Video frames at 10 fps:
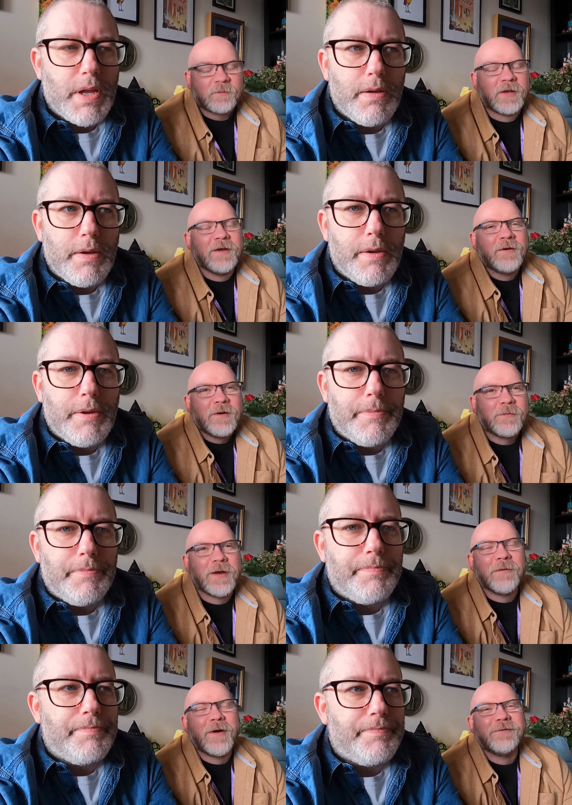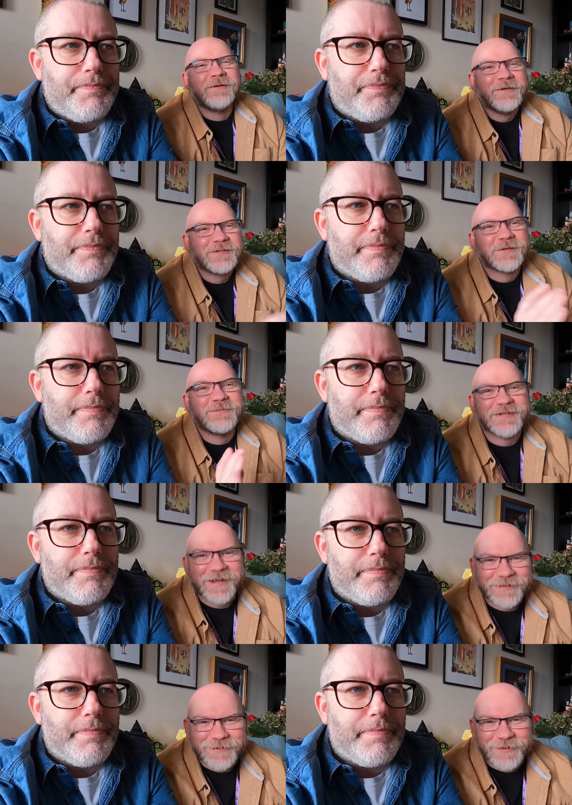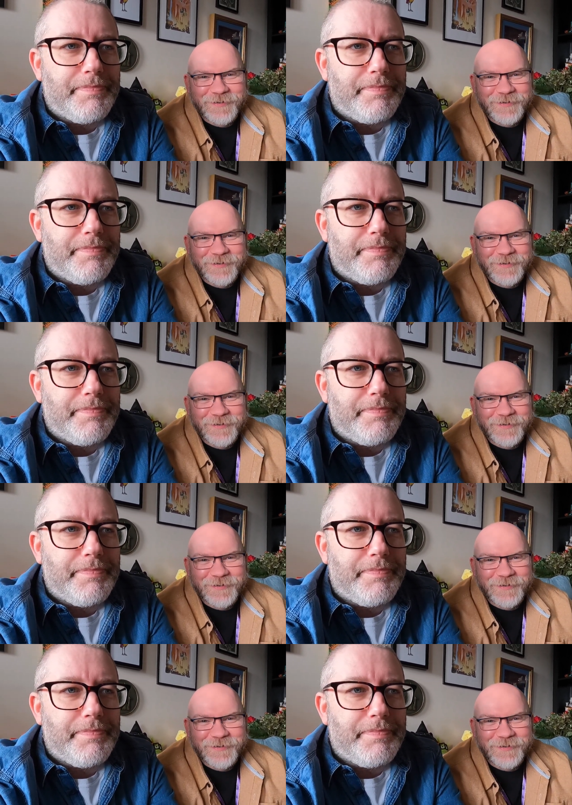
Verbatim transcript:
Speaker 1: We, we won't subject you